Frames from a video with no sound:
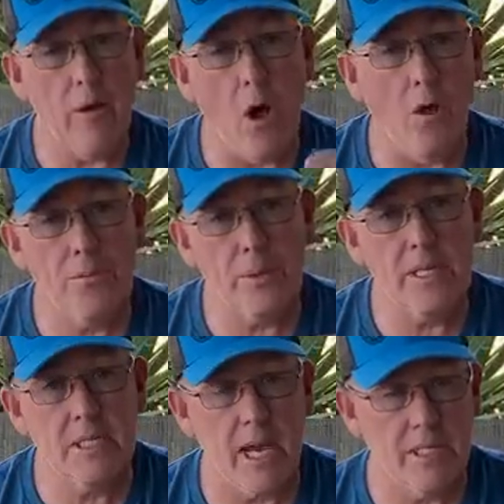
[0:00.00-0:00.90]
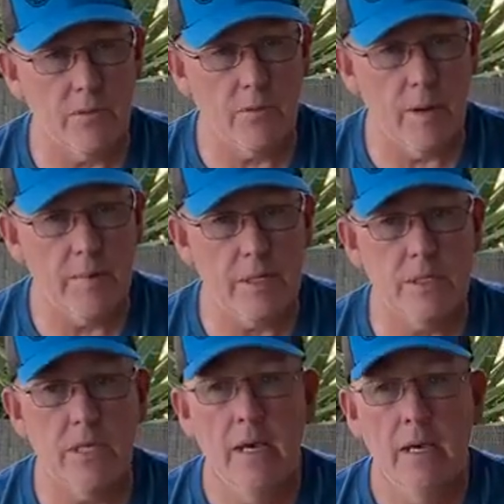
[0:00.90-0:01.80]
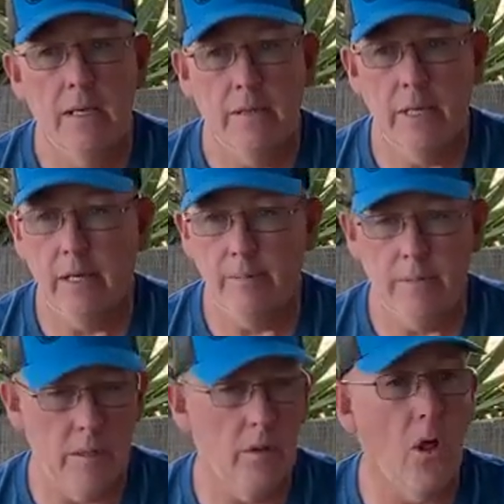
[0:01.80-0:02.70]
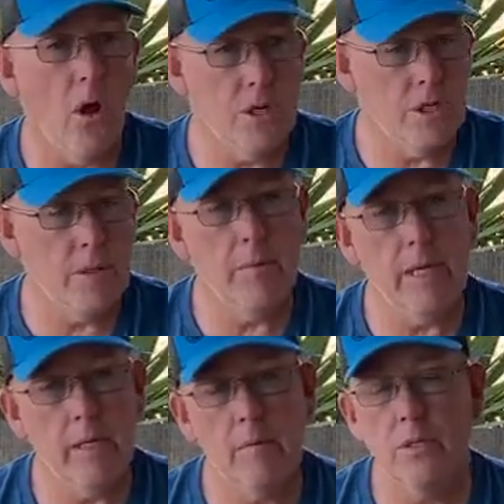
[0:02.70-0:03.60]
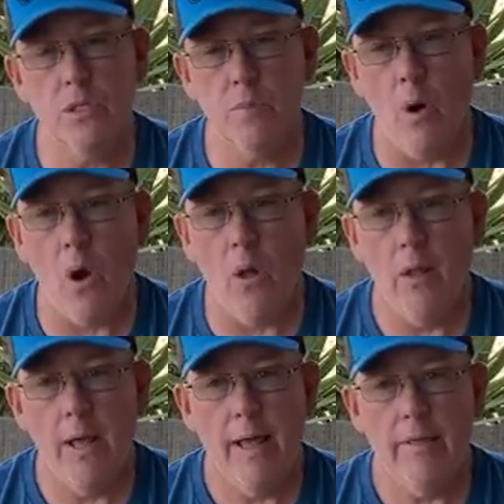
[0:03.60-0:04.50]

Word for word: all three sizes of ribbons. The, the large, the medium, the small.